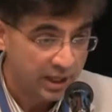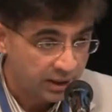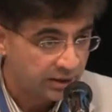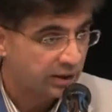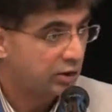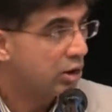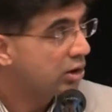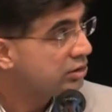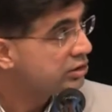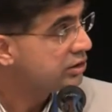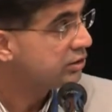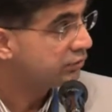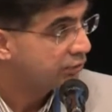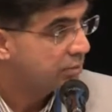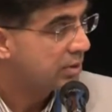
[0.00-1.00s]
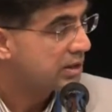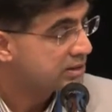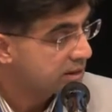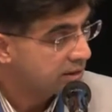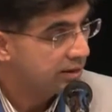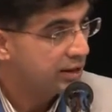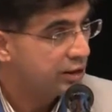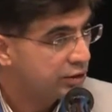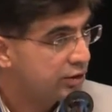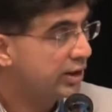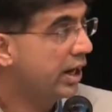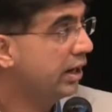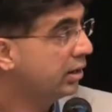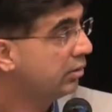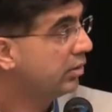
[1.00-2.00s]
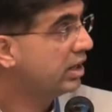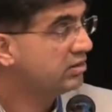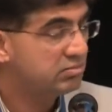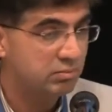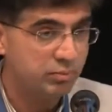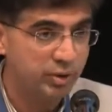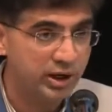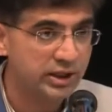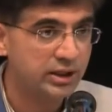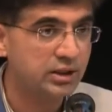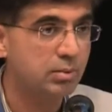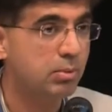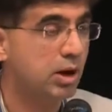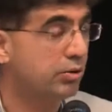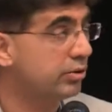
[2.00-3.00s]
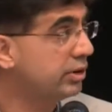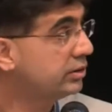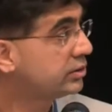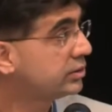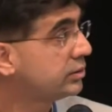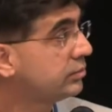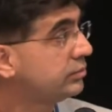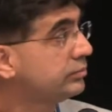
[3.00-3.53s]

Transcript: And technologies from us are there today, right? Breaking the boundaries.